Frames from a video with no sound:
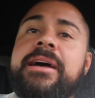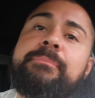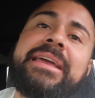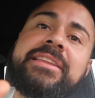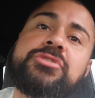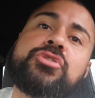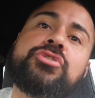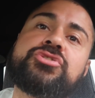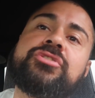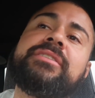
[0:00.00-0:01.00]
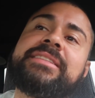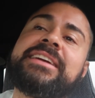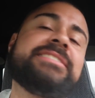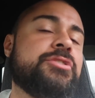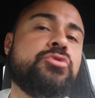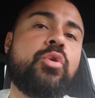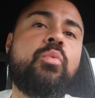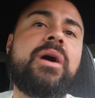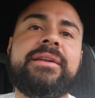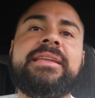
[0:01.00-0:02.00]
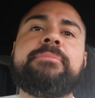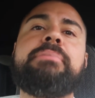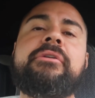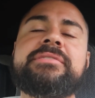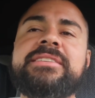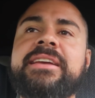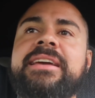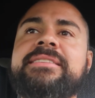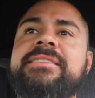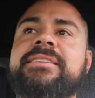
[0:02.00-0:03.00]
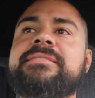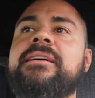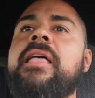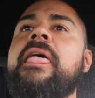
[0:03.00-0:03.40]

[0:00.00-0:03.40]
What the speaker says: that may deter certain things that you don't want, like parasitic insects.